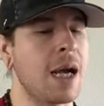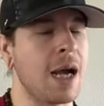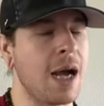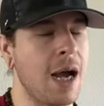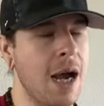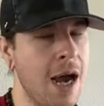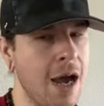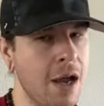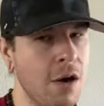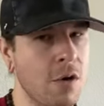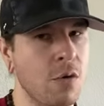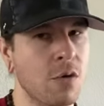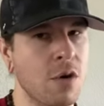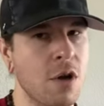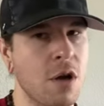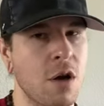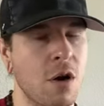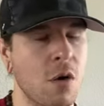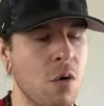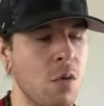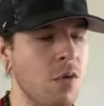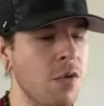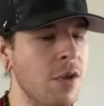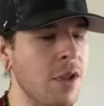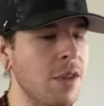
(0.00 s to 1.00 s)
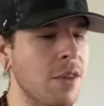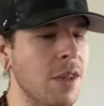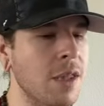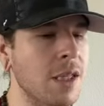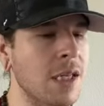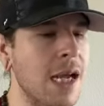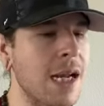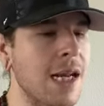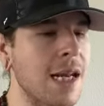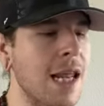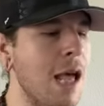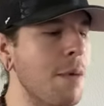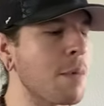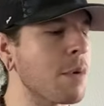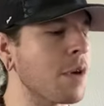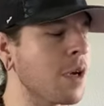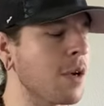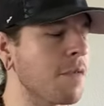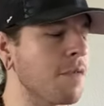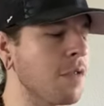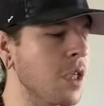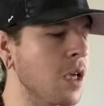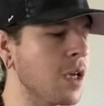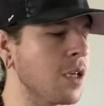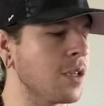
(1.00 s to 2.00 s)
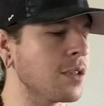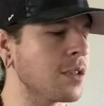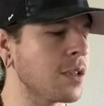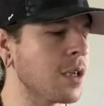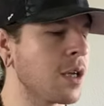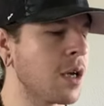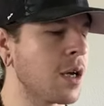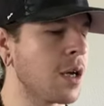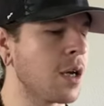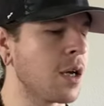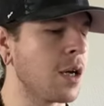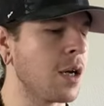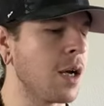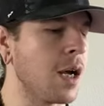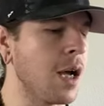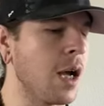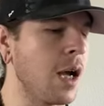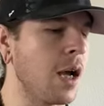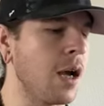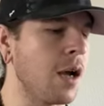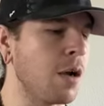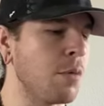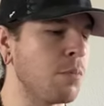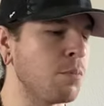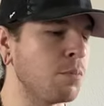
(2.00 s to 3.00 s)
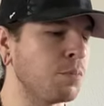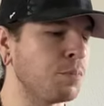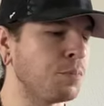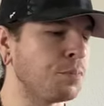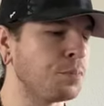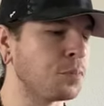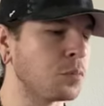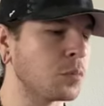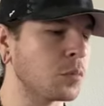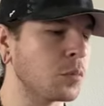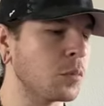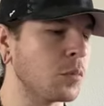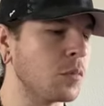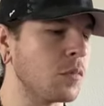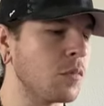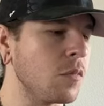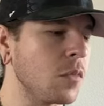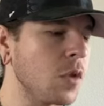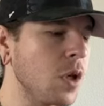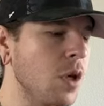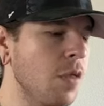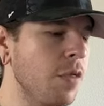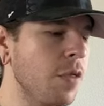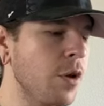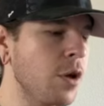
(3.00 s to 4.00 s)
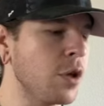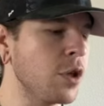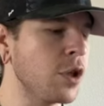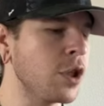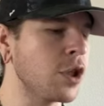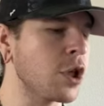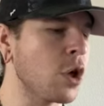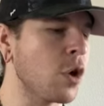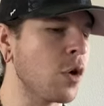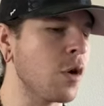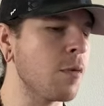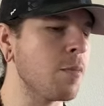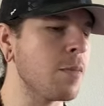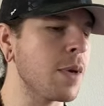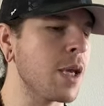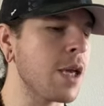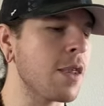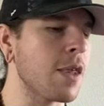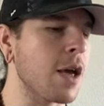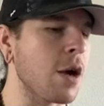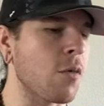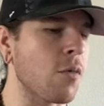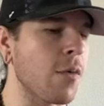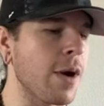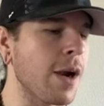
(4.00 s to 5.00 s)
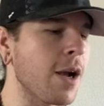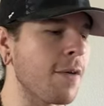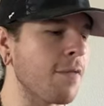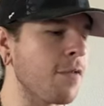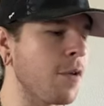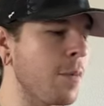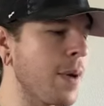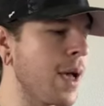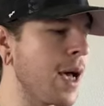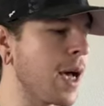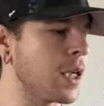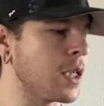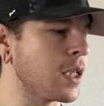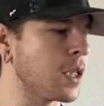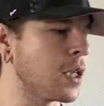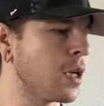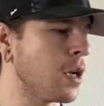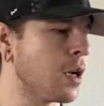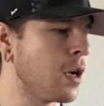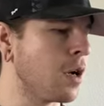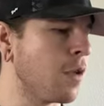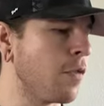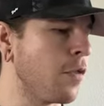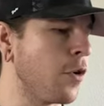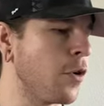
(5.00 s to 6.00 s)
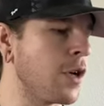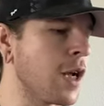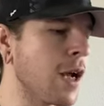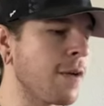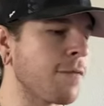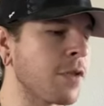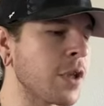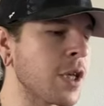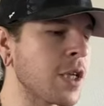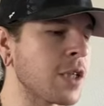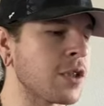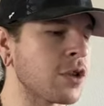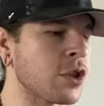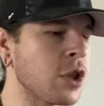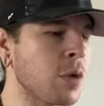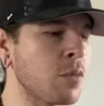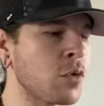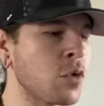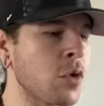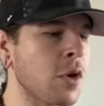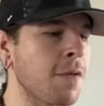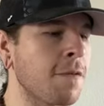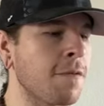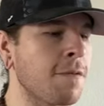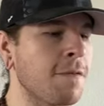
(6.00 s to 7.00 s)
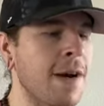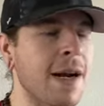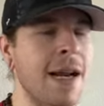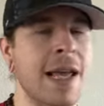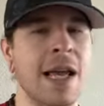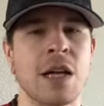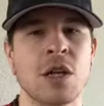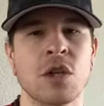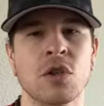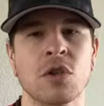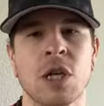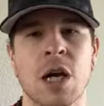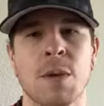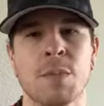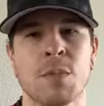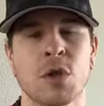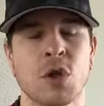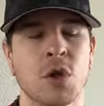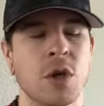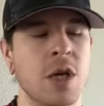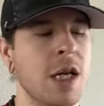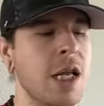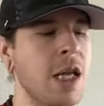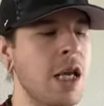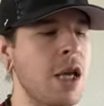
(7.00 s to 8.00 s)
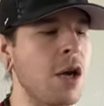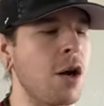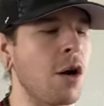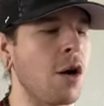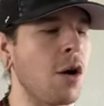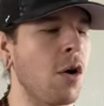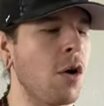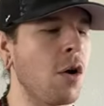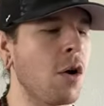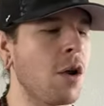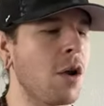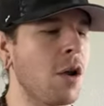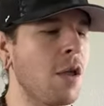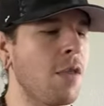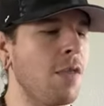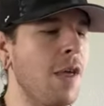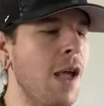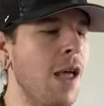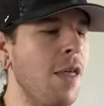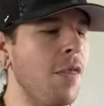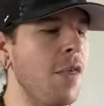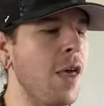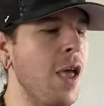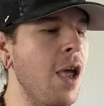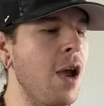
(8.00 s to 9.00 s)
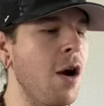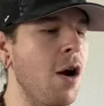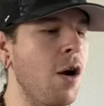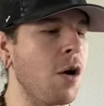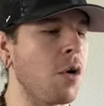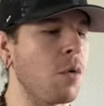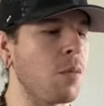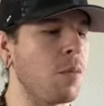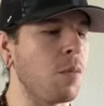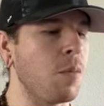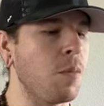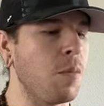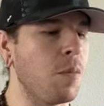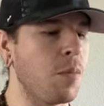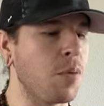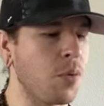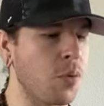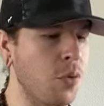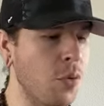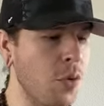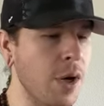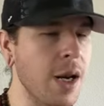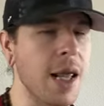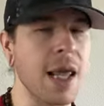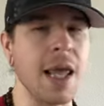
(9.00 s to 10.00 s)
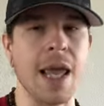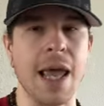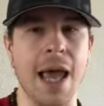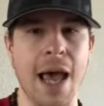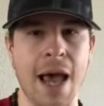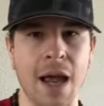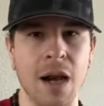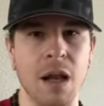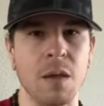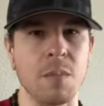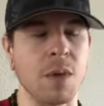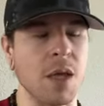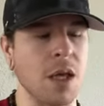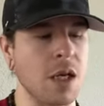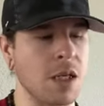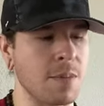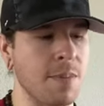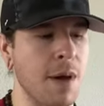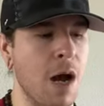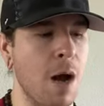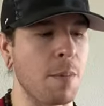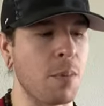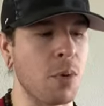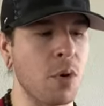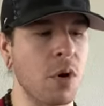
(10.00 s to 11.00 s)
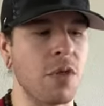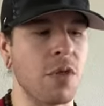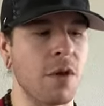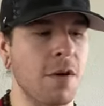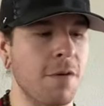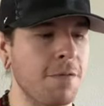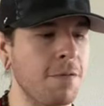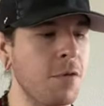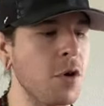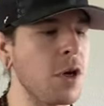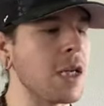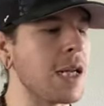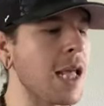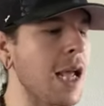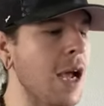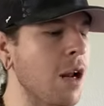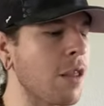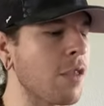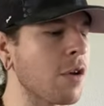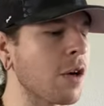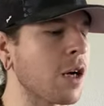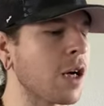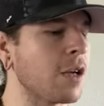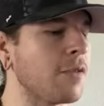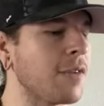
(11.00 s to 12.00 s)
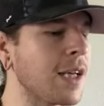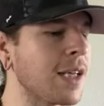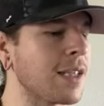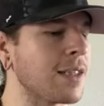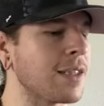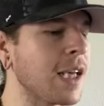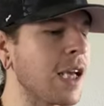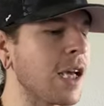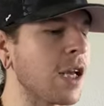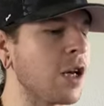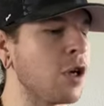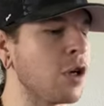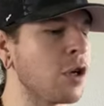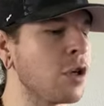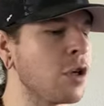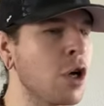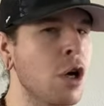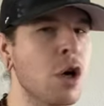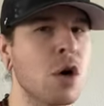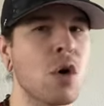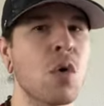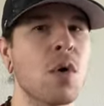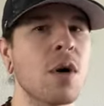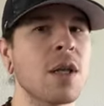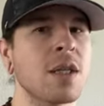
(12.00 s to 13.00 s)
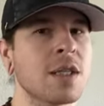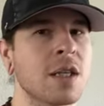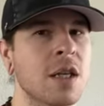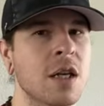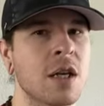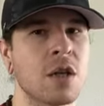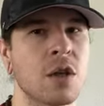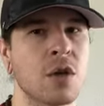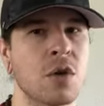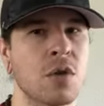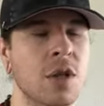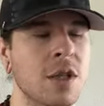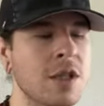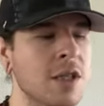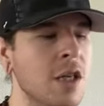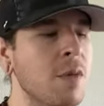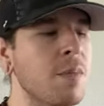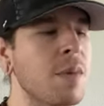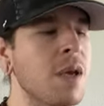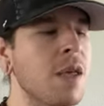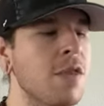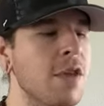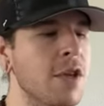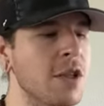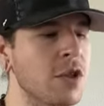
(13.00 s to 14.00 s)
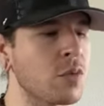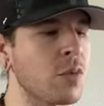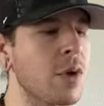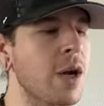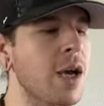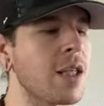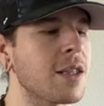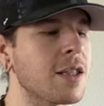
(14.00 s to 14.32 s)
I don't know the dynamic of this. They're showing me that right off the bat, there definitely is some sort of financial opportunity here that they are pretty adamant about putting their foot down. They're kind of like saying, no, it's going to be this way.